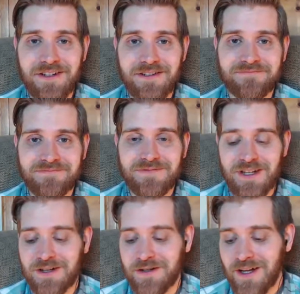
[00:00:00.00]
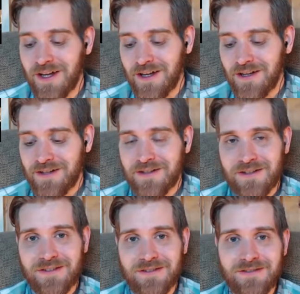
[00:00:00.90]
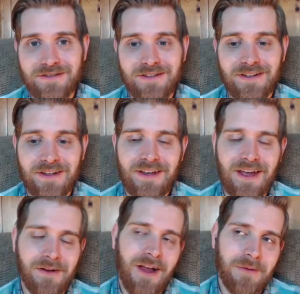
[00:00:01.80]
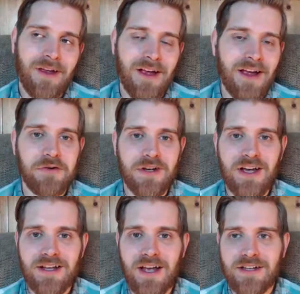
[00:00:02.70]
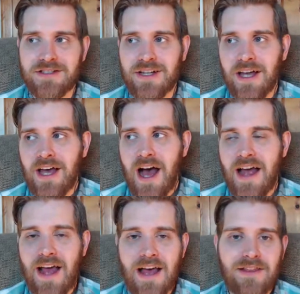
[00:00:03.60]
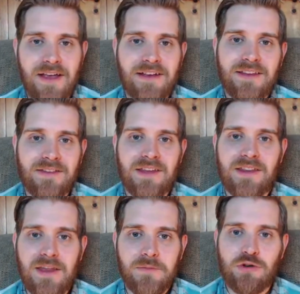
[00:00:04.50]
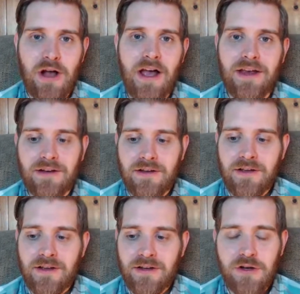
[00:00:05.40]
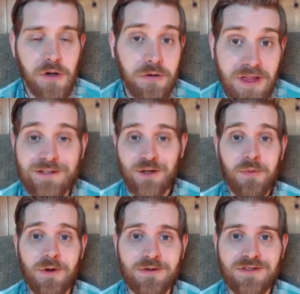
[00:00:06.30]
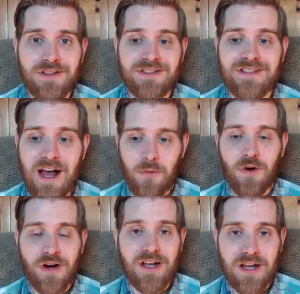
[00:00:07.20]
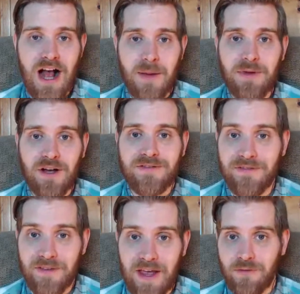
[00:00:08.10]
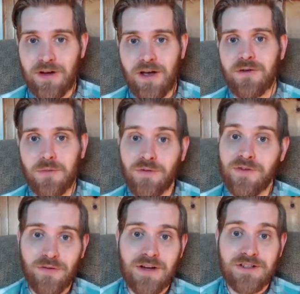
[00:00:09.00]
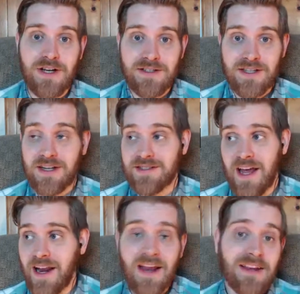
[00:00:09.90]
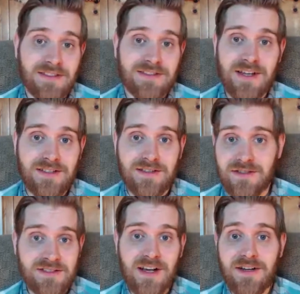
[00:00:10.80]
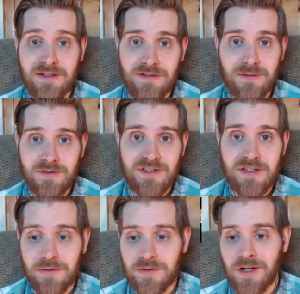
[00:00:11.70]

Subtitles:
But it is a rare instance, I think. So yeah, I mean, I agree. I like to see them trying new things almost. It's not we're going to copy off of every other movie franchise that has had any success and decided to do a sequel.